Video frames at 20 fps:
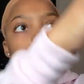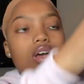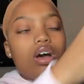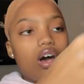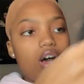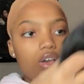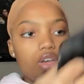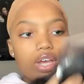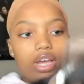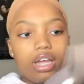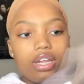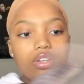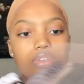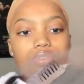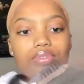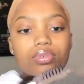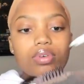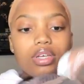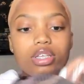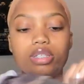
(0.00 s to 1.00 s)
all you gotta
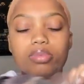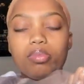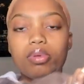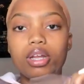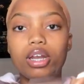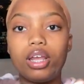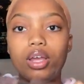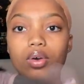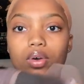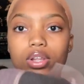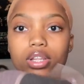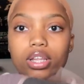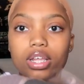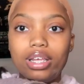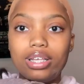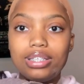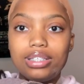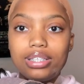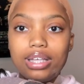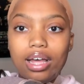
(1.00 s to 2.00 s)
do is put it on the
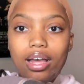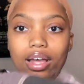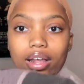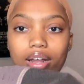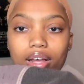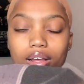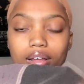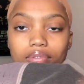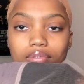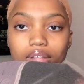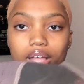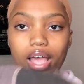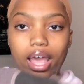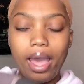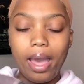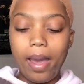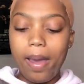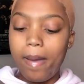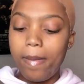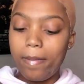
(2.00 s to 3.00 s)
inside of the
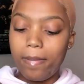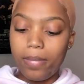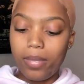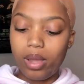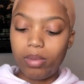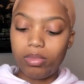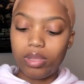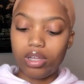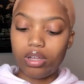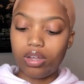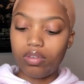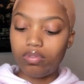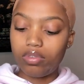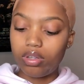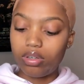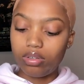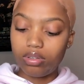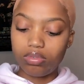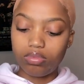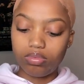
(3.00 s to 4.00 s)
cap, I mean of
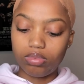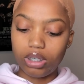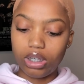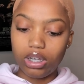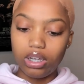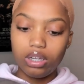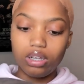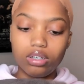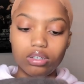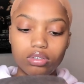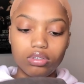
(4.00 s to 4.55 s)
the wig,